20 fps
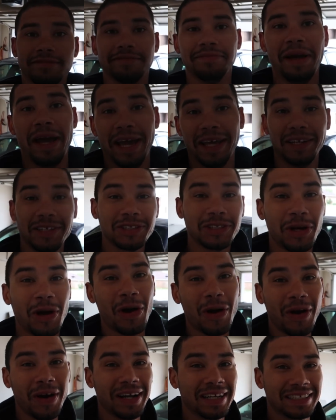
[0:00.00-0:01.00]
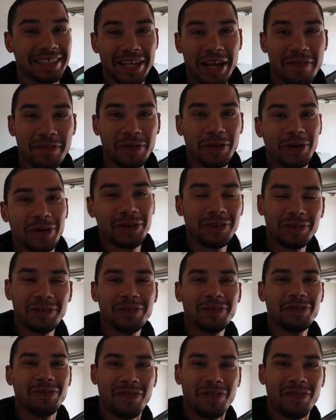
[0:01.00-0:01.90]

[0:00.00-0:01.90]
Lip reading: Man, this car has never